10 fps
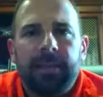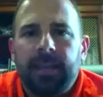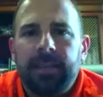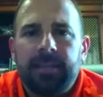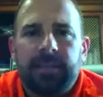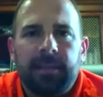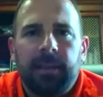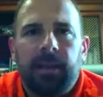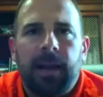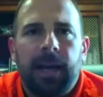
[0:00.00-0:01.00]
of
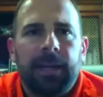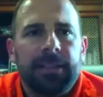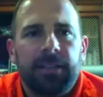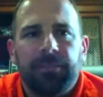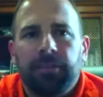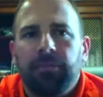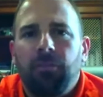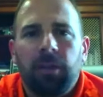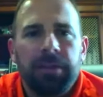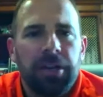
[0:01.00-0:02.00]
takes on a different
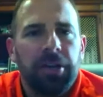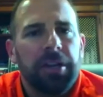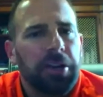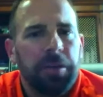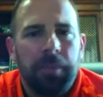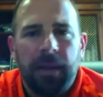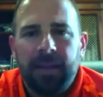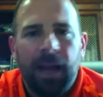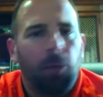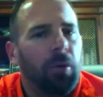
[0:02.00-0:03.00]
form year to year,
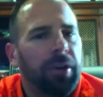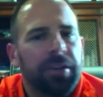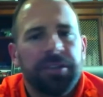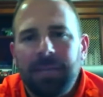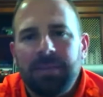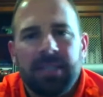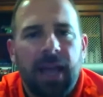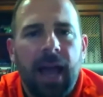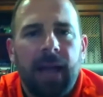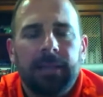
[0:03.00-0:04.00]
depending on where your team is
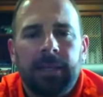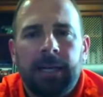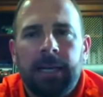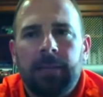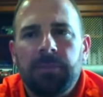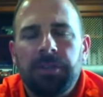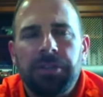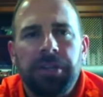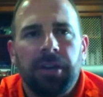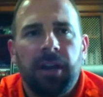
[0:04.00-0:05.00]
at.
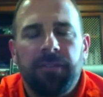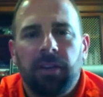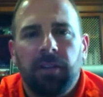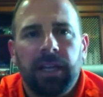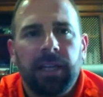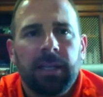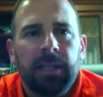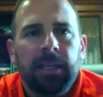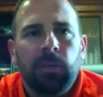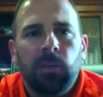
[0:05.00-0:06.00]
This year, I felt like
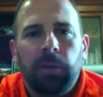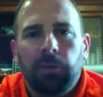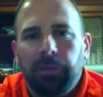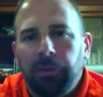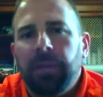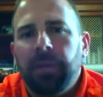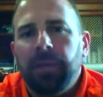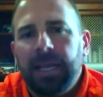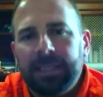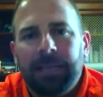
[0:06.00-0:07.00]
we were a little
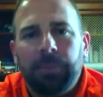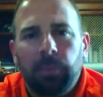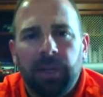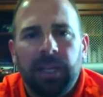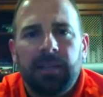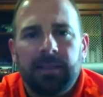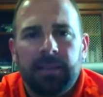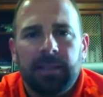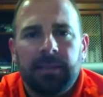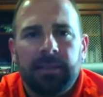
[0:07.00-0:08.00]
banged up, and we needed
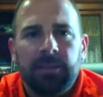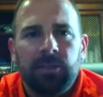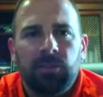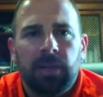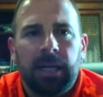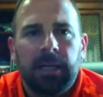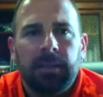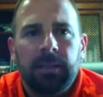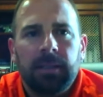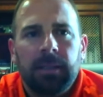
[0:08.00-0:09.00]
to
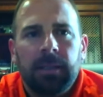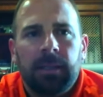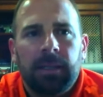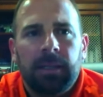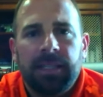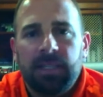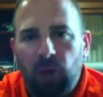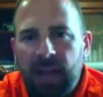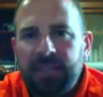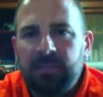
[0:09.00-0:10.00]
get some
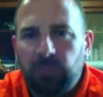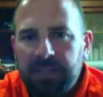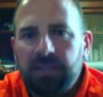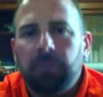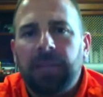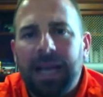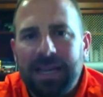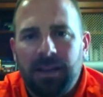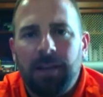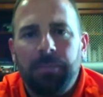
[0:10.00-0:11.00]
rest some guys
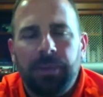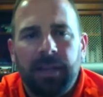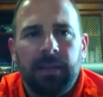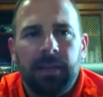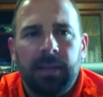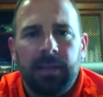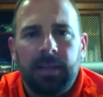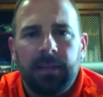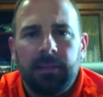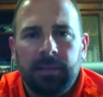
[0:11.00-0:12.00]
up, and
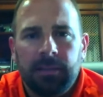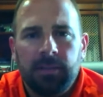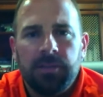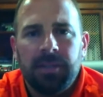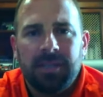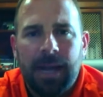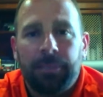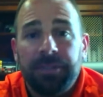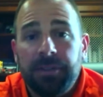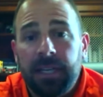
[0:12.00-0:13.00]
then use it as an
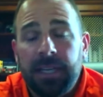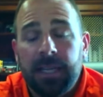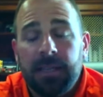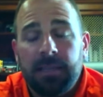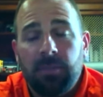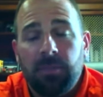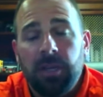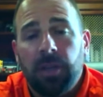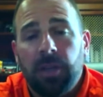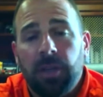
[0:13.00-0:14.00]
opportunity to get some of the
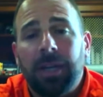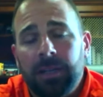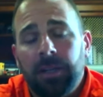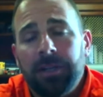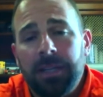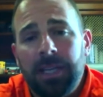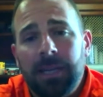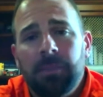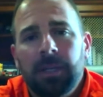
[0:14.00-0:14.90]
younger guys on our team